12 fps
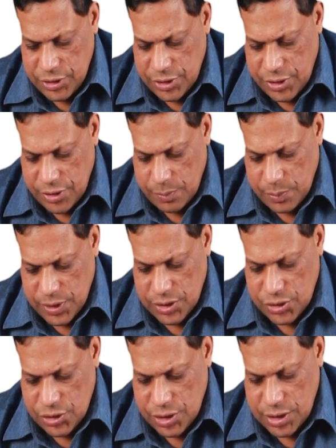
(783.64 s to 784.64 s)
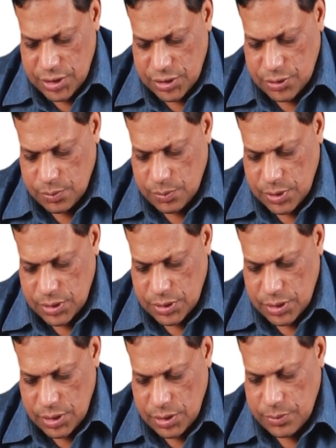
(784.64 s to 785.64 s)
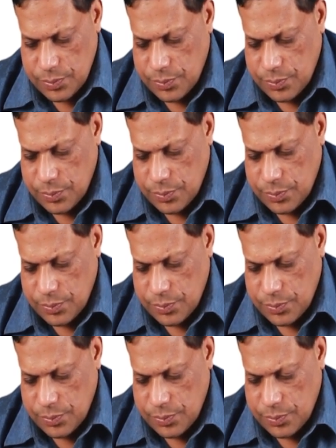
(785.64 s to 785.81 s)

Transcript: is a trapezius muscle.